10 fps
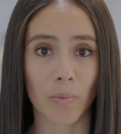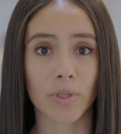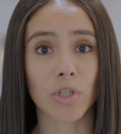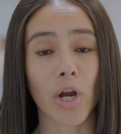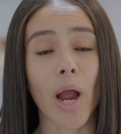
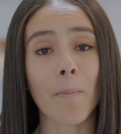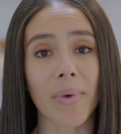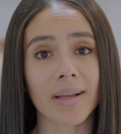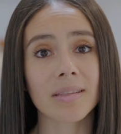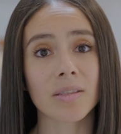which are
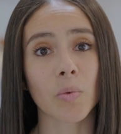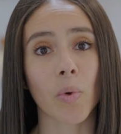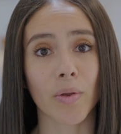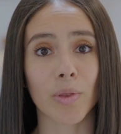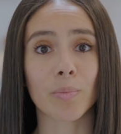amongst
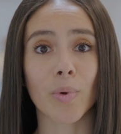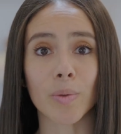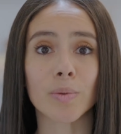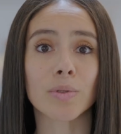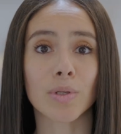one of the
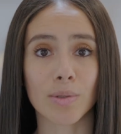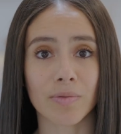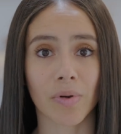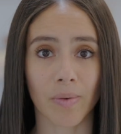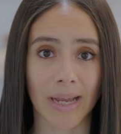most used
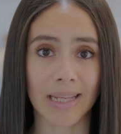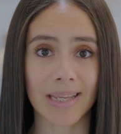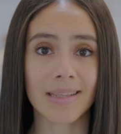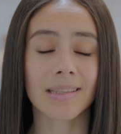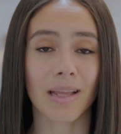
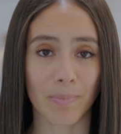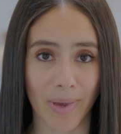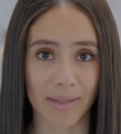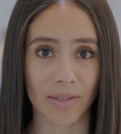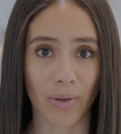varieties in
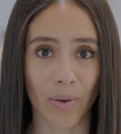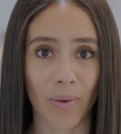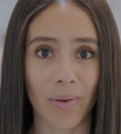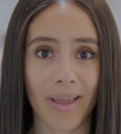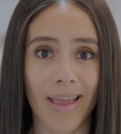
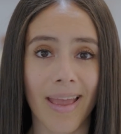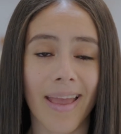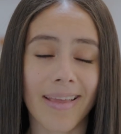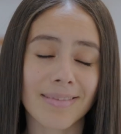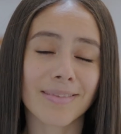Mexico.
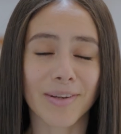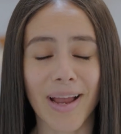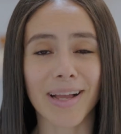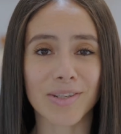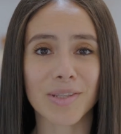And they're
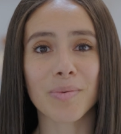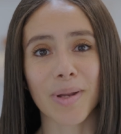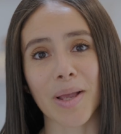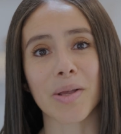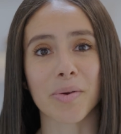actually what
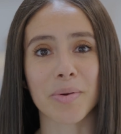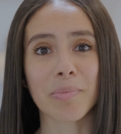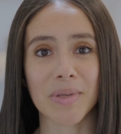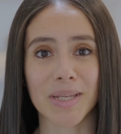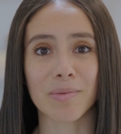I grew
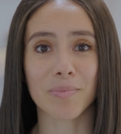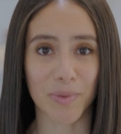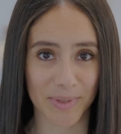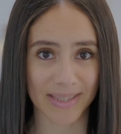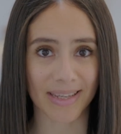up eating
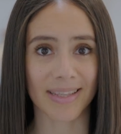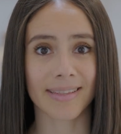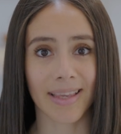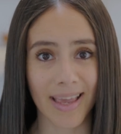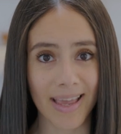mostly as a
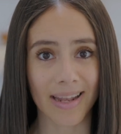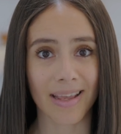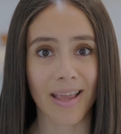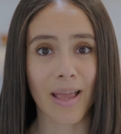kid.